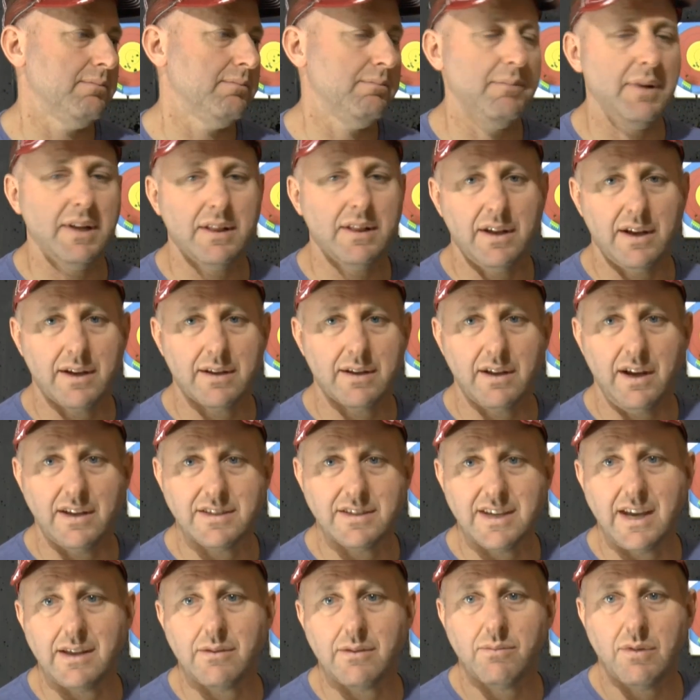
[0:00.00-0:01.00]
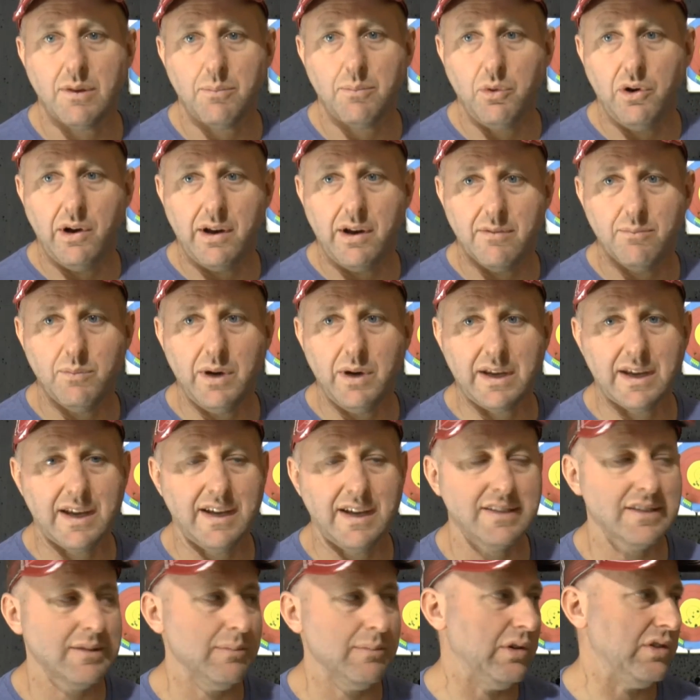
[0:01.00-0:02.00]
But like, I take the point of my
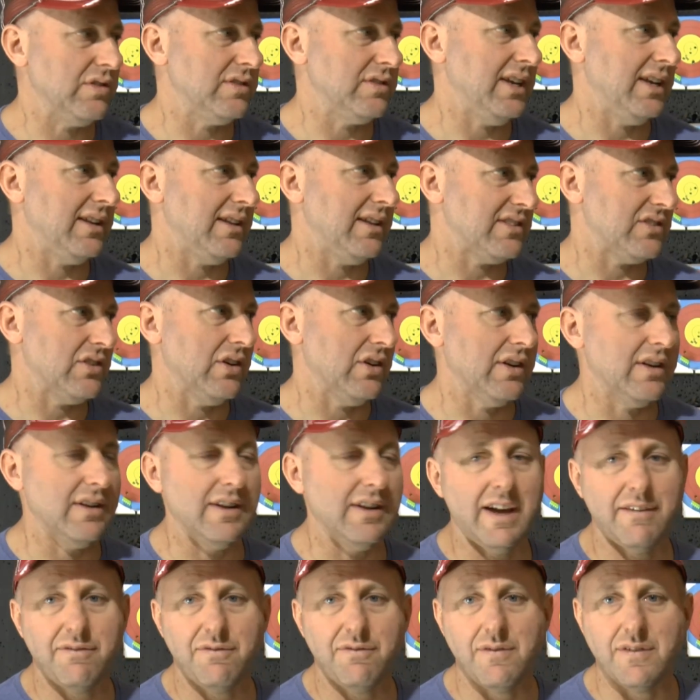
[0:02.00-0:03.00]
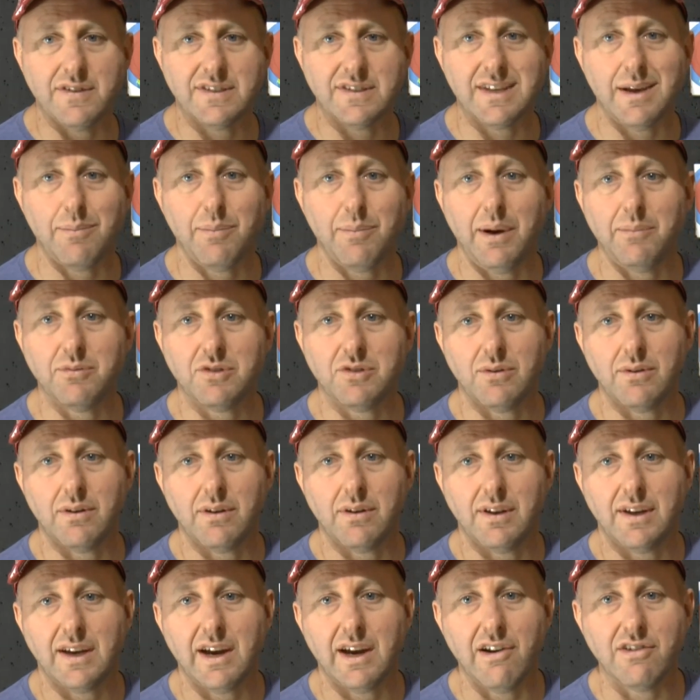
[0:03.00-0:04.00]
customer who said it's not enough of a step up to
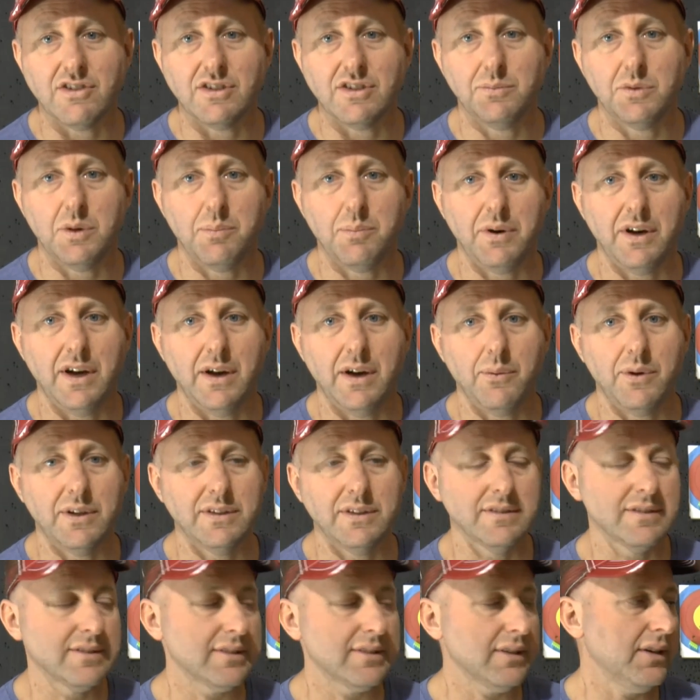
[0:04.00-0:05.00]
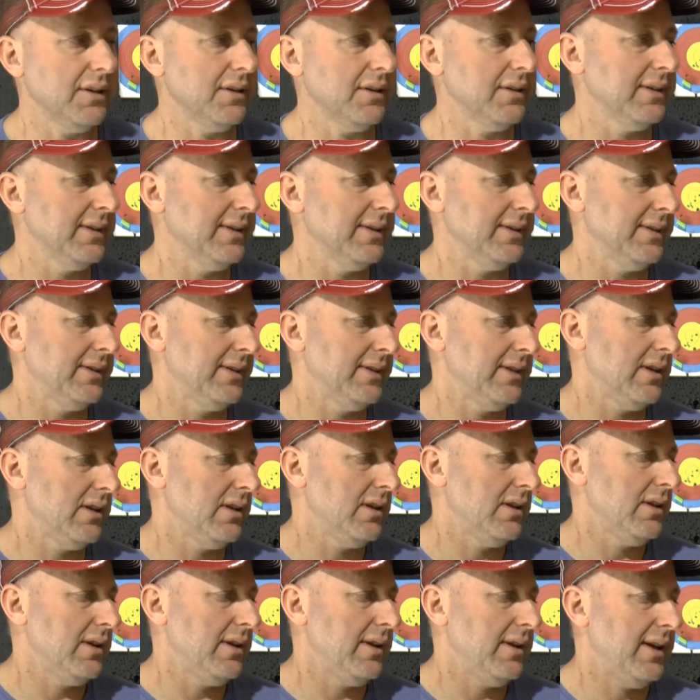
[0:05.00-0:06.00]
encourage him to buy one. So
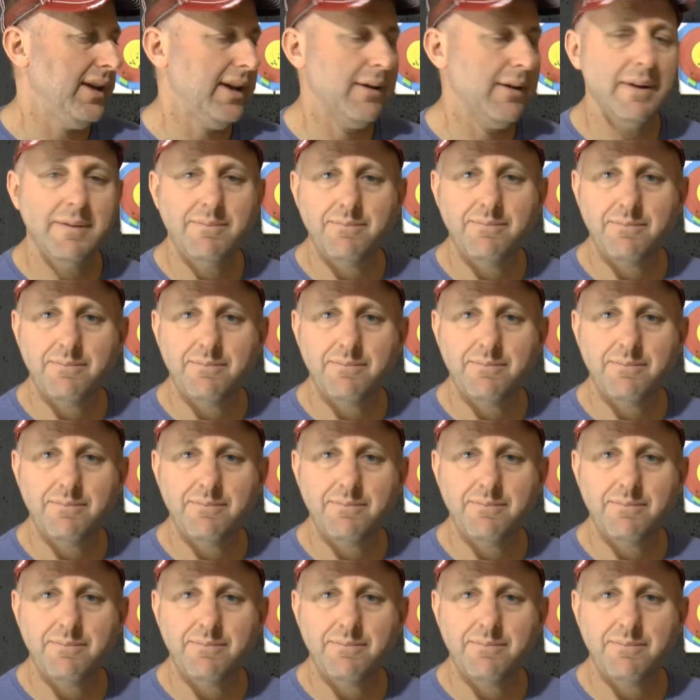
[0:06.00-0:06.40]
anyway,